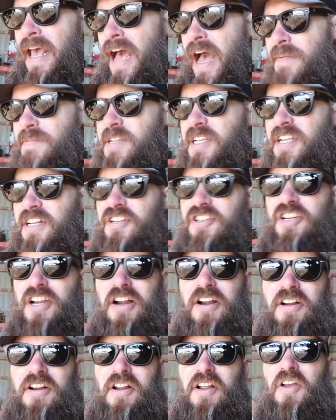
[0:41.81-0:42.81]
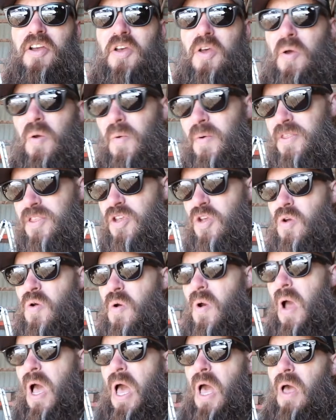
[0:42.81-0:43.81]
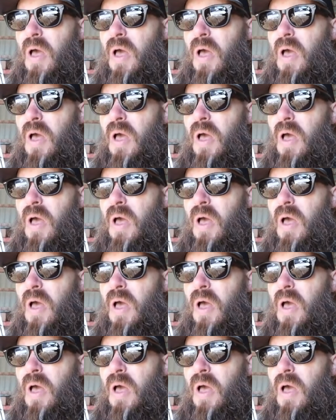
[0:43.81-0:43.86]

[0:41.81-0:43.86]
I'm just going to share with you